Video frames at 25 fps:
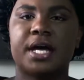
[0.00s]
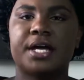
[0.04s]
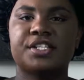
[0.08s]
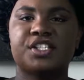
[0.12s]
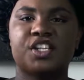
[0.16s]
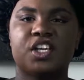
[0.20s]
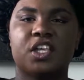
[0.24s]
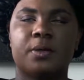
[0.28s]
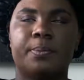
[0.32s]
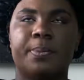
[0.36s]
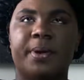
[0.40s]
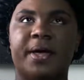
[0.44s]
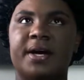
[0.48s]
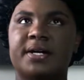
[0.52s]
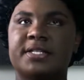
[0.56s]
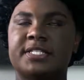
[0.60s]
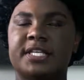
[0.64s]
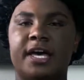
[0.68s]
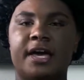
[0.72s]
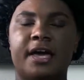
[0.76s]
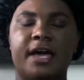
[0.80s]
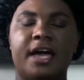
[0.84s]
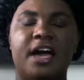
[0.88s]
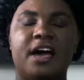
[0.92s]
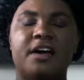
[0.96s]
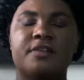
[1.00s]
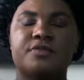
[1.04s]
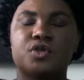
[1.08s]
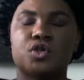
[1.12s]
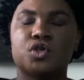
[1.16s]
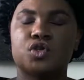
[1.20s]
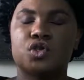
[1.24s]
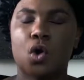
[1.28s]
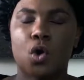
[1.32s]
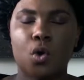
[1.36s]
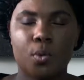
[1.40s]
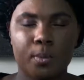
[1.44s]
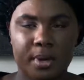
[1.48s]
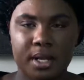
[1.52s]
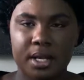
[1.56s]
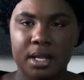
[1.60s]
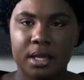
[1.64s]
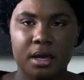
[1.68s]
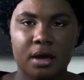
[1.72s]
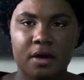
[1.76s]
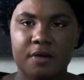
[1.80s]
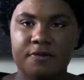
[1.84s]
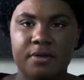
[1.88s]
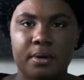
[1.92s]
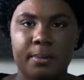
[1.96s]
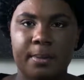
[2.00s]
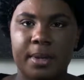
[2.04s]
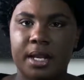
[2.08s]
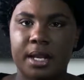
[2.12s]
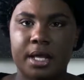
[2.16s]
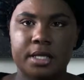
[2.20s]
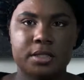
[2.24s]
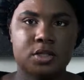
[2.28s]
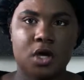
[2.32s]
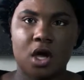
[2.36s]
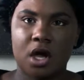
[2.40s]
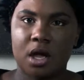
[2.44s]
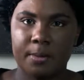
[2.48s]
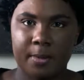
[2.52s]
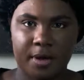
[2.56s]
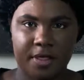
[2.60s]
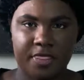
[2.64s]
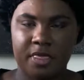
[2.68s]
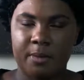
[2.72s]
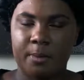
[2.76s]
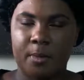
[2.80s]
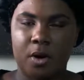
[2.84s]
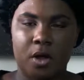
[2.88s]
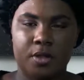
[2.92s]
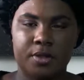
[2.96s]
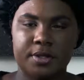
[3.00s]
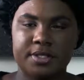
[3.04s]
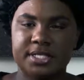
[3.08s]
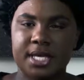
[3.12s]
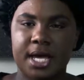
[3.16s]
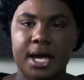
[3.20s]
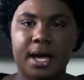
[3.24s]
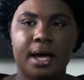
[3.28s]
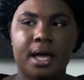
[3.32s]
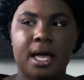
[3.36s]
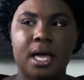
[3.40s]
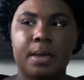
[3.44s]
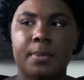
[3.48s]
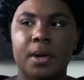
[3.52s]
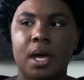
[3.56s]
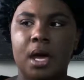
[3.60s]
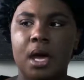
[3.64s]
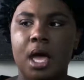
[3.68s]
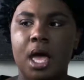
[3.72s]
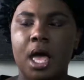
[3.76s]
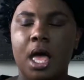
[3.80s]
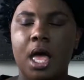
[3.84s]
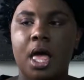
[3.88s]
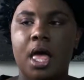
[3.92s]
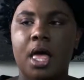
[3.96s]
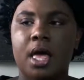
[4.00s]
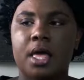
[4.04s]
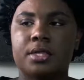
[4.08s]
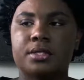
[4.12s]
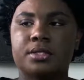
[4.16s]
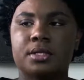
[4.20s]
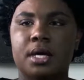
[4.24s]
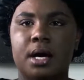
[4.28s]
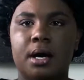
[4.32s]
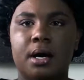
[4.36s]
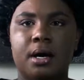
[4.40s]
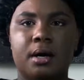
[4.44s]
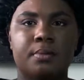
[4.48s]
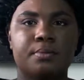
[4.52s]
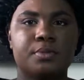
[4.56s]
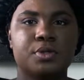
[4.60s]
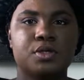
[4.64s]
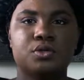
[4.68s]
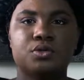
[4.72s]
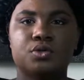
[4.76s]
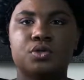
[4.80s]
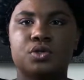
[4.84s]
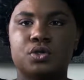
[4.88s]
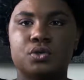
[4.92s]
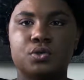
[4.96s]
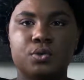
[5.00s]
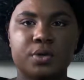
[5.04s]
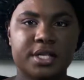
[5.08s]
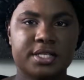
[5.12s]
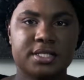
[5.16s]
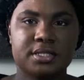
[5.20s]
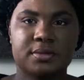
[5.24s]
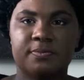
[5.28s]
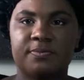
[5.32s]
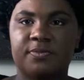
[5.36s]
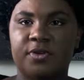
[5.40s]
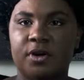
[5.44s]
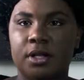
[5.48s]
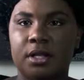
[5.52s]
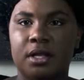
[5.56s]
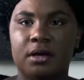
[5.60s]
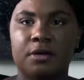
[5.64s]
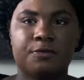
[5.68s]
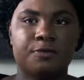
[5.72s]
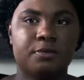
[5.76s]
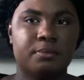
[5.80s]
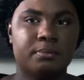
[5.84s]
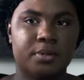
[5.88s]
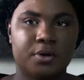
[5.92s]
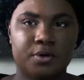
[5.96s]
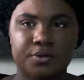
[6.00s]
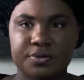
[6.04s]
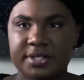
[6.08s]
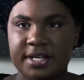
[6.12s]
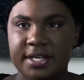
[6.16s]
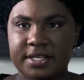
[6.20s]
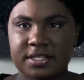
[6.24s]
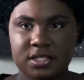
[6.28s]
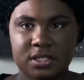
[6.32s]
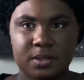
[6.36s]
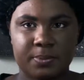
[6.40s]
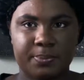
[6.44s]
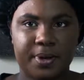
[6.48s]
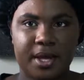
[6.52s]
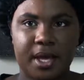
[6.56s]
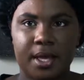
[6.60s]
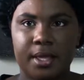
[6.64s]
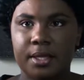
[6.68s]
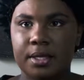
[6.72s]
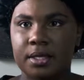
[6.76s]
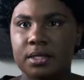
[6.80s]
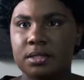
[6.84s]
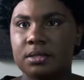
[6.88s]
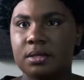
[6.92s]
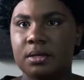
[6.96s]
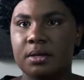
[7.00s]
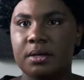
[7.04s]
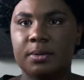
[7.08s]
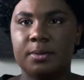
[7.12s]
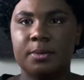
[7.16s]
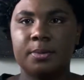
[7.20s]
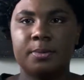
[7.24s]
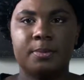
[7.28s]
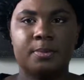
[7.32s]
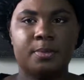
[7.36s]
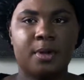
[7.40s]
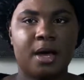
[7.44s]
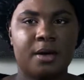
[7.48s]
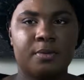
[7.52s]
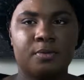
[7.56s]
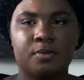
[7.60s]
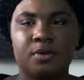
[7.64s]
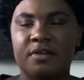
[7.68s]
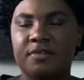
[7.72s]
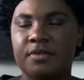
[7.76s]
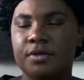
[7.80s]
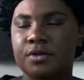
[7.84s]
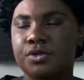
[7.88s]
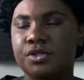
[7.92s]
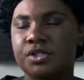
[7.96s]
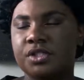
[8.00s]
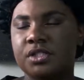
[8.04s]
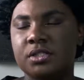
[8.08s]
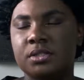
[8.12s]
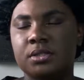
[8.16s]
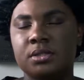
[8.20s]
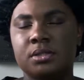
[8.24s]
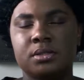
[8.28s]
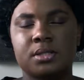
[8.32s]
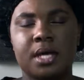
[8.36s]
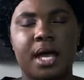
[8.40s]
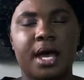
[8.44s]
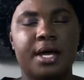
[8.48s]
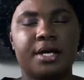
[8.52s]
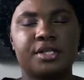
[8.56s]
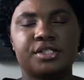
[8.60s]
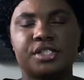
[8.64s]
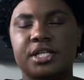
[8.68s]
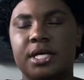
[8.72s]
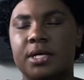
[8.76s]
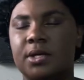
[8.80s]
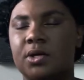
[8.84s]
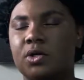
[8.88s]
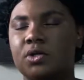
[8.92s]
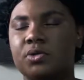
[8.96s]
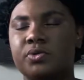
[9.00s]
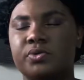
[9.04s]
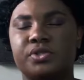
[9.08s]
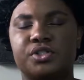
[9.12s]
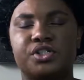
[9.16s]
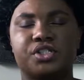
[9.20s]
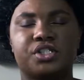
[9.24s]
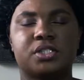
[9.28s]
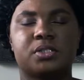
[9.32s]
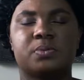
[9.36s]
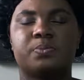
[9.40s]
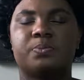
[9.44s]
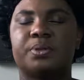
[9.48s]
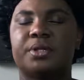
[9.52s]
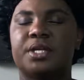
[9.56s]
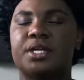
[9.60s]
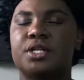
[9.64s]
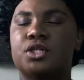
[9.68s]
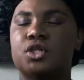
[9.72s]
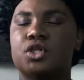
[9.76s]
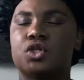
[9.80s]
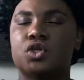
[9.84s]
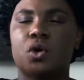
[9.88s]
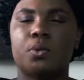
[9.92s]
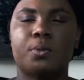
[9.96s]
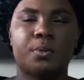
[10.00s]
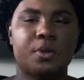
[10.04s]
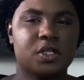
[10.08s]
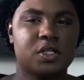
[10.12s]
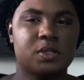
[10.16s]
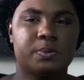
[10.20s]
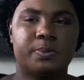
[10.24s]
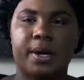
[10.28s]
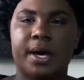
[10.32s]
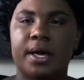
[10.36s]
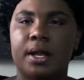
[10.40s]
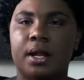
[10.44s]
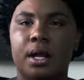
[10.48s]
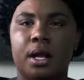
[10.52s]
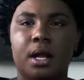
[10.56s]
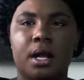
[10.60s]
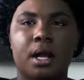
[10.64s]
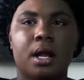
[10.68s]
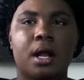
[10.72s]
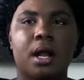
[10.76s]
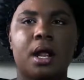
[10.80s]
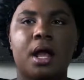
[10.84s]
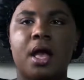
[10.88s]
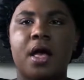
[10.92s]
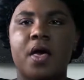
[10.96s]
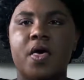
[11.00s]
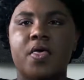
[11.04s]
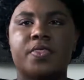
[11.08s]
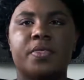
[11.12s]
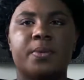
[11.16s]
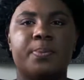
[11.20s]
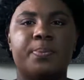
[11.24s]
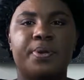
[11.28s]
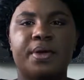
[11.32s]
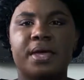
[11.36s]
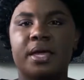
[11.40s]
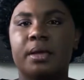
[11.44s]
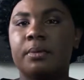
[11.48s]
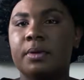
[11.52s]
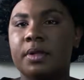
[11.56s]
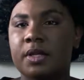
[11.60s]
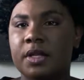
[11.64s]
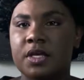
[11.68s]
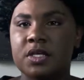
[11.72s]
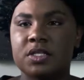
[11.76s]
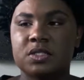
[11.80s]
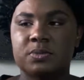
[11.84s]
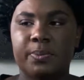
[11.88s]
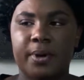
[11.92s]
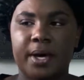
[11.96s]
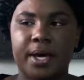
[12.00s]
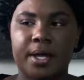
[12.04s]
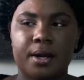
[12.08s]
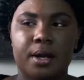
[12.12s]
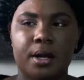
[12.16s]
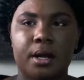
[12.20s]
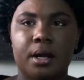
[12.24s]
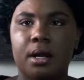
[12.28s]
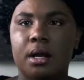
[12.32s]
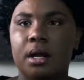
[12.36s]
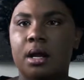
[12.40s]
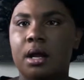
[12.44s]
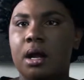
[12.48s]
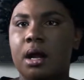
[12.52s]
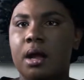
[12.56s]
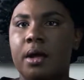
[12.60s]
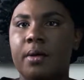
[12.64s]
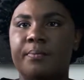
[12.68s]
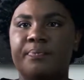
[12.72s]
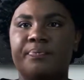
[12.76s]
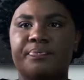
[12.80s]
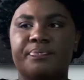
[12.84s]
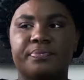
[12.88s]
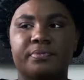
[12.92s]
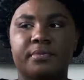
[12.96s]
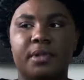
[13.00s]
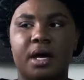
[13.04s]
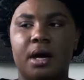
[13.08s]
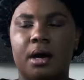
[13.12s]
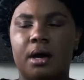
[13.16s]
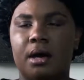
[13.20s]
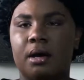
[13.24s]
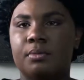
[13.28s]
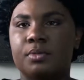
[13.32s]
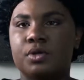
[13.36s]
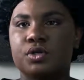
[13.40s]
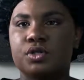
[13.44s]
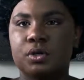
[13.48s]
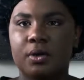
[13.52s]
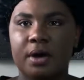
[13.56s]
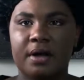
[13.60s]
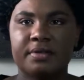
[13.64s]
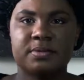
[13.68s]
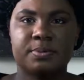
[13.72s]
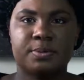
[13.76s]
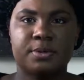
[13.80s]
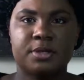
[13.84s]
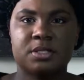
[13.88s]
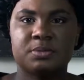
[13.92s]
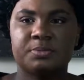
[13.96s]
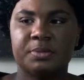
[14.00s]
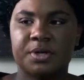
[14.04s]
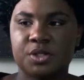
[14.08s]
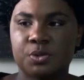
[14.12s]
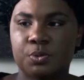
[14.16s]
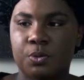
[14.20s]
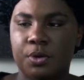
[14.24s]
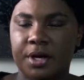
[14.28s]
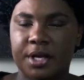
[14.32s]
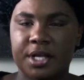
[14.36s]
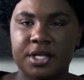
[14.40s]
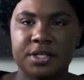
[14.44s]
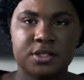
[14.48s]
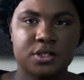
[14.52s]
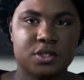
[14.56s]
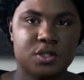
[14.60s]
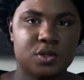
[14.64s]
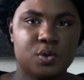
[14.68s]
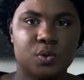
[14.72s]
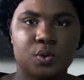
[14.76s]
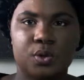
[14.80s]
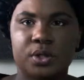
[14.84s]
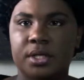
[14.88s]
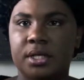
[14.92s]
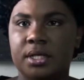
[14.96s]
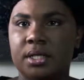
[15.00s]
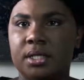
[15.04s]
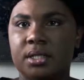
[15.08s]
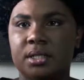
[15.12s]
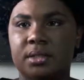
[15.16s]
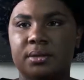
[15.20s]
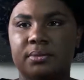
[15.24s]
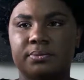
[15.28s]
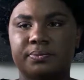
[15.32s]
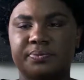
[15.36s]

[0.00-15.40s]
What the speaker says: eyeshadow palettes, I have so many of them and I talk about them all the time. You do get some fallout from both sides of the palette. Revolution eyeshadows just blend so much better. The pigment is better. You don't have to put as much work into it.